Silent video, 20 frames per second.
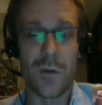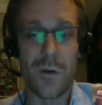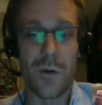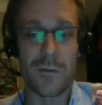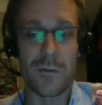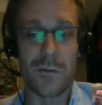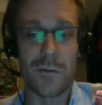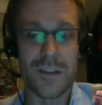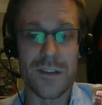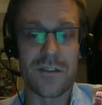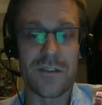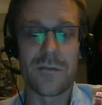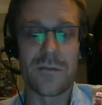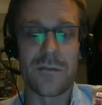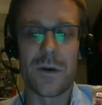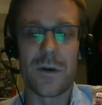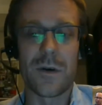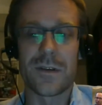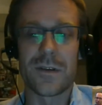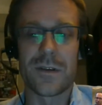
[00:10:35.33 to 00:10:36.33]
well received.
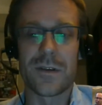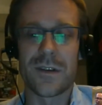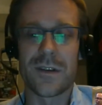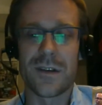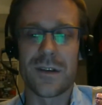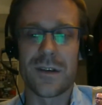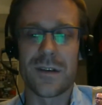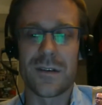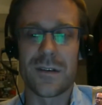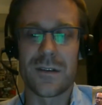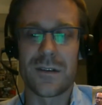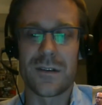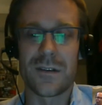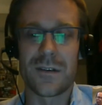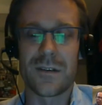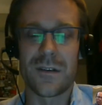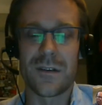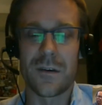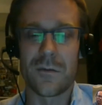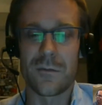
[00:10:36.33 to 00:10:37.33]
But
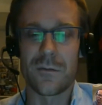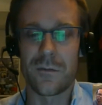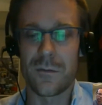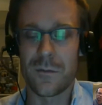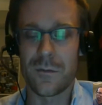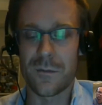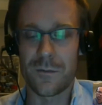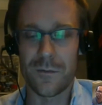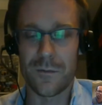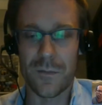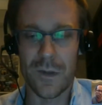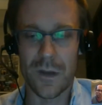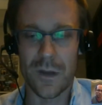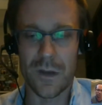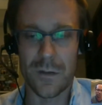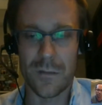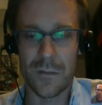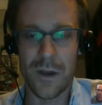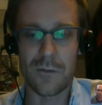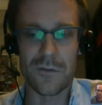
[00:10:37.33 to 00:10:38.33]
you know,
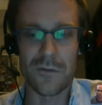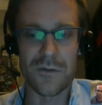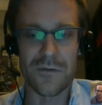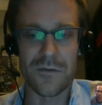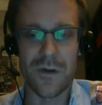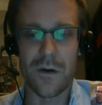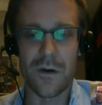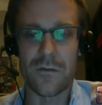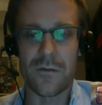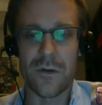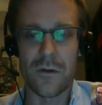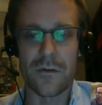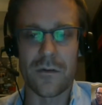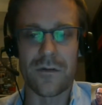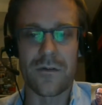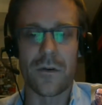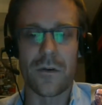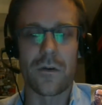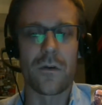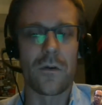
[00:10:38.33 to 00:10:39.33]
Ben was very, very
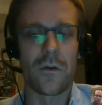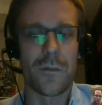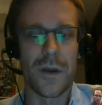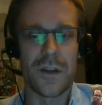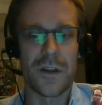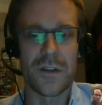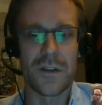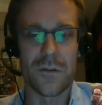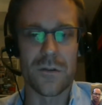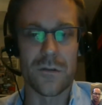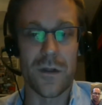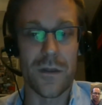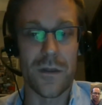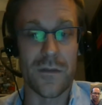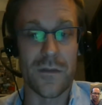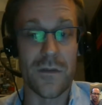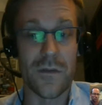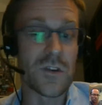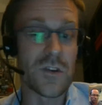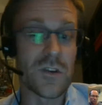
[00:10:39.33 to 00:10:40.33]
thorough at making sure that the
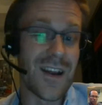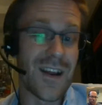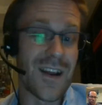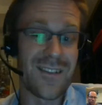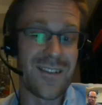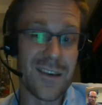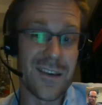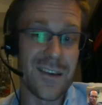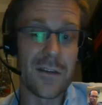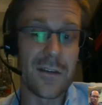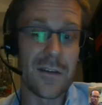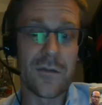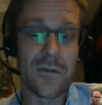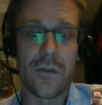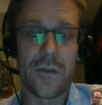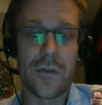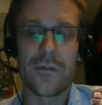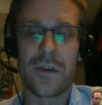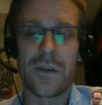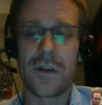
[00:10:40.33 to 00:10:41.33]
functionality
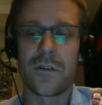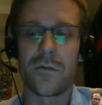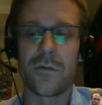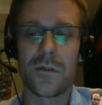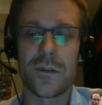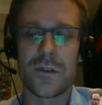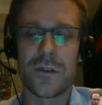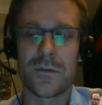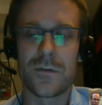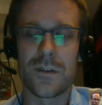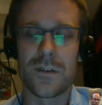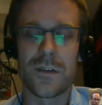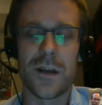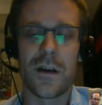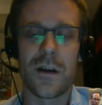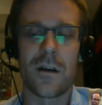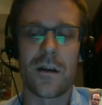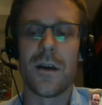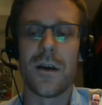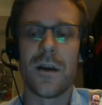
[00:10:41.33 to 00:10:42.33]
for the Vita was
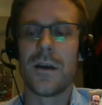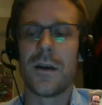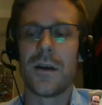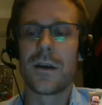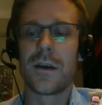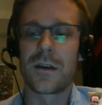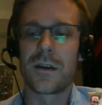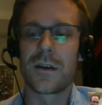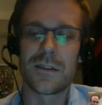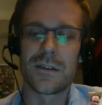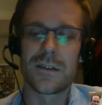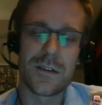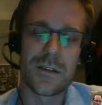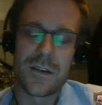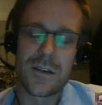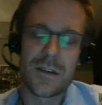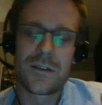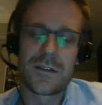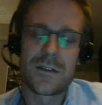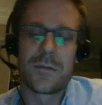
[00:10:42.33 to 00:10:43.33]
there. Because
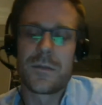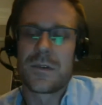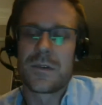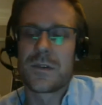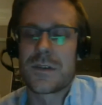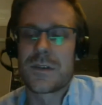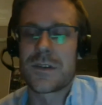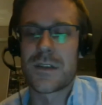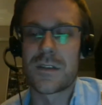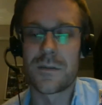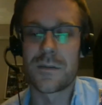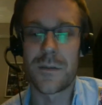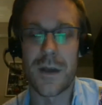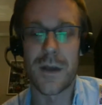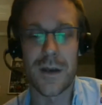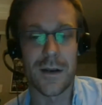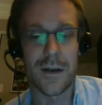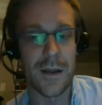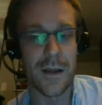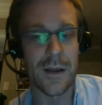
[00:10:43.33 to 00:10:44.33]
it's a system
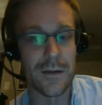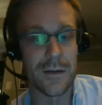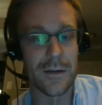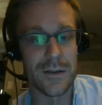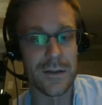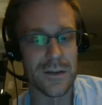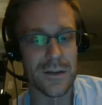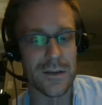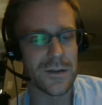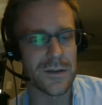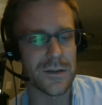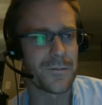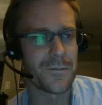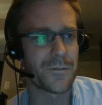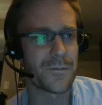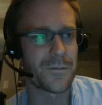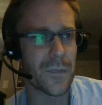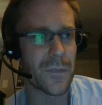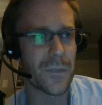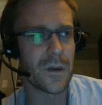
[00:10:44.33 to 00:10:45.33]
that is
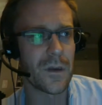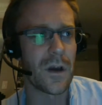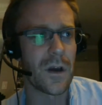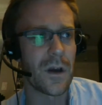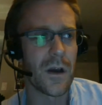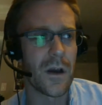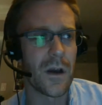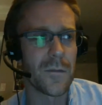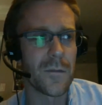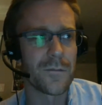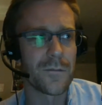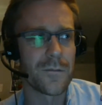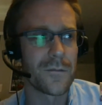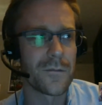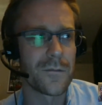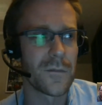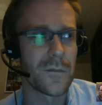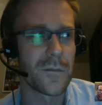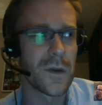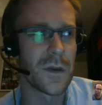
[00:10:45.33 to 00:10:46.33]
um,
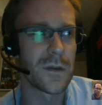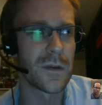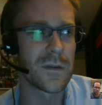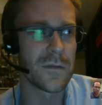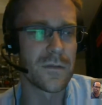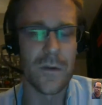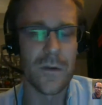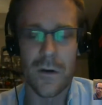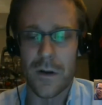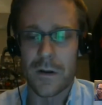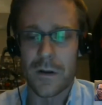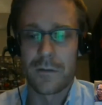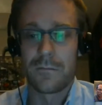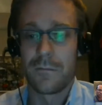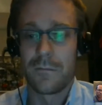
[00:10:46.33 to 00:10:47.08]
it's a very